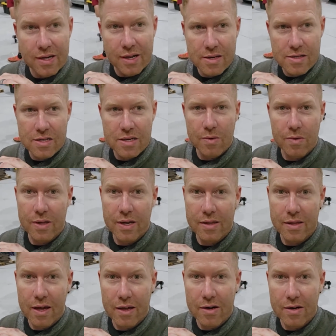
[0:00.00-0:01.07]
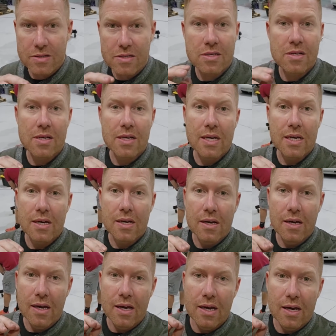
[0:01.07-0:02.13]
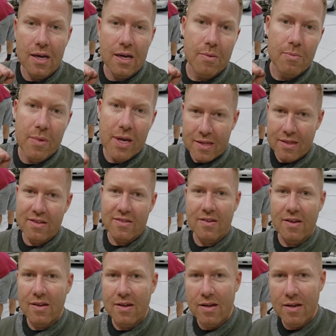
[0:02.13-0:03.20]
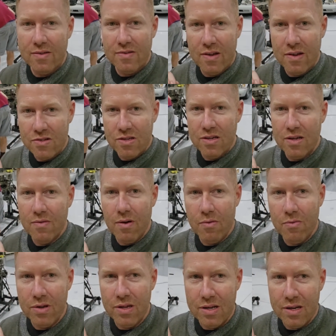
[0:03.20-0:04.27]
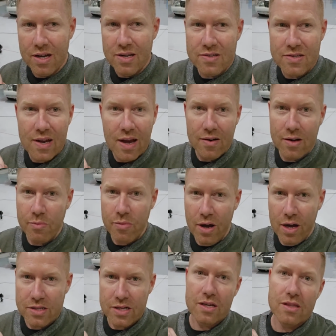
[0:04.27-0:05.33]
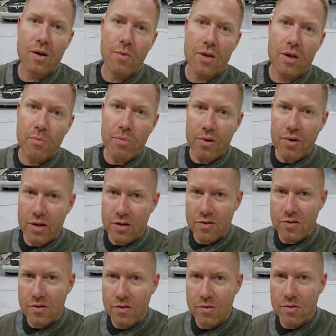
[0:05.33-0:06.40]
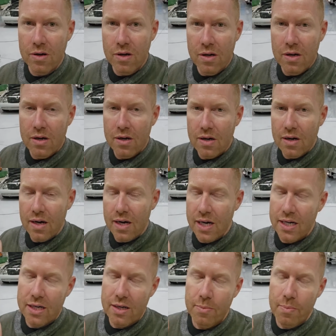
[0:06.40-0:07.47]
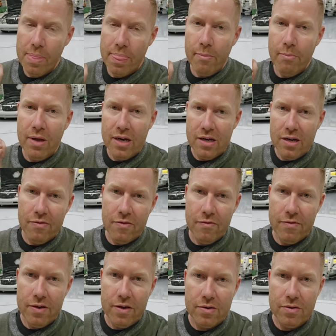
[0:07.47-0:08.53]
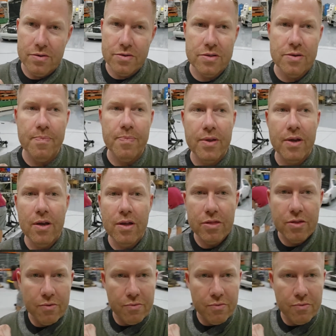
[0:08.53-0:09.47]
nice equal length headers, and make this a, uh, essentially a, a really nice sounding project that we can put into um, many different vehicles. The